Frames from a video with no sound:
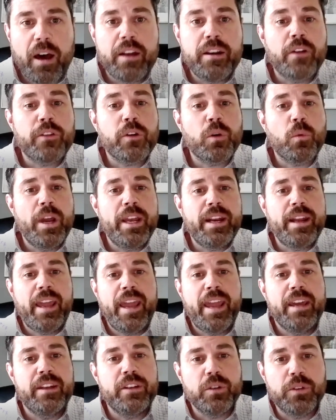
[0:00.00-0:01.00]
Another way to
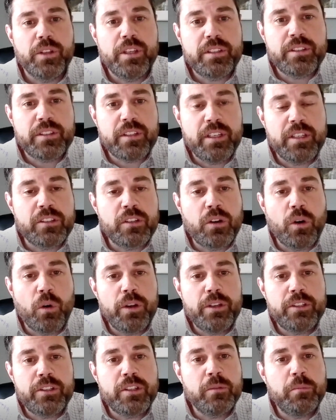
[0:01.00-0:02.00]
handle this is
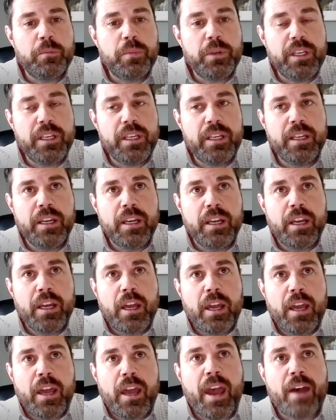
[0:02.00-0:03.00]
going to be
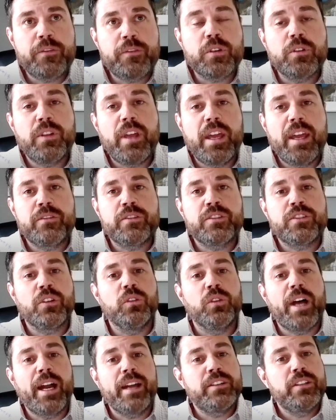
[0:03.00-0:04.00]
after they have
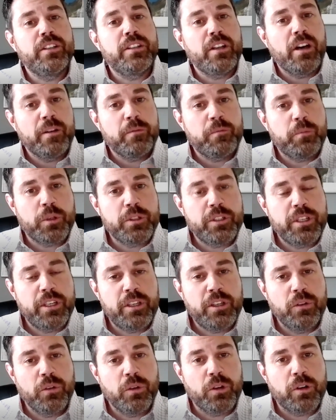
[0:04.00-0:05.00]
selected a
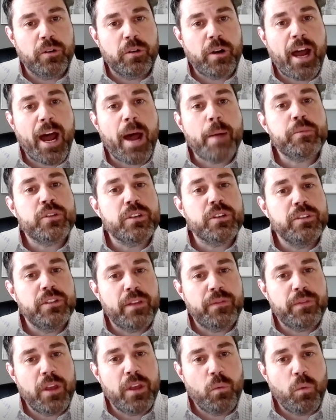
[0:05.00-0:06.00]
particular option
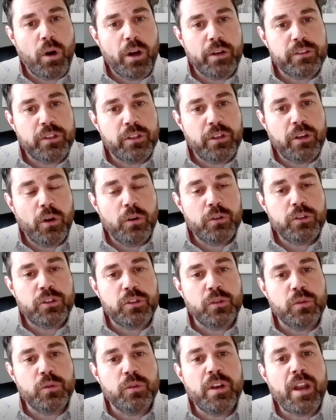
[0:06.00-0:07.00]
that they want to go
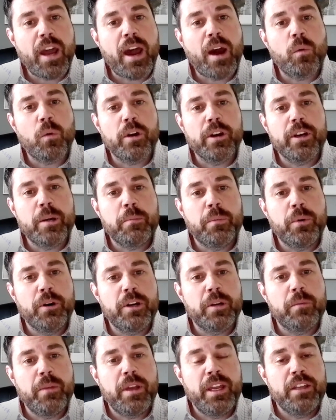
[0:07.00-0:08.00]
to, now we're going to
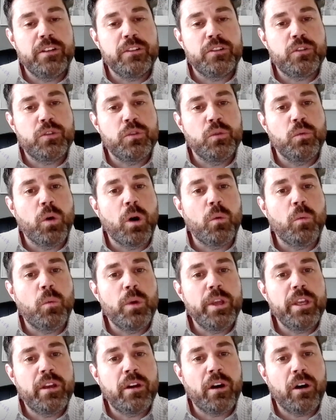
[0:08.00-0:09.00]
put them into what
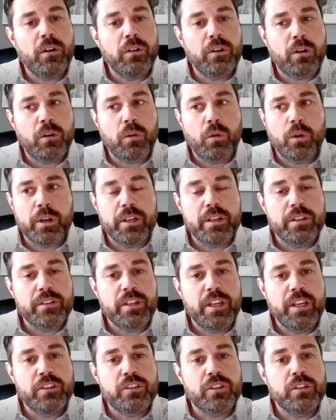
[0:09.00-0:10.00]
we call in our
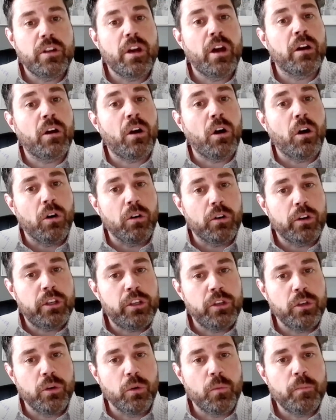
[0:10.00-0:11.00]
organization a call
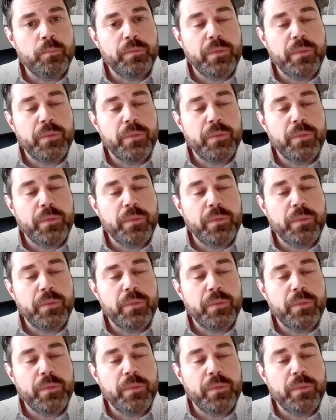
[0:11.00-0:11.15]
queue.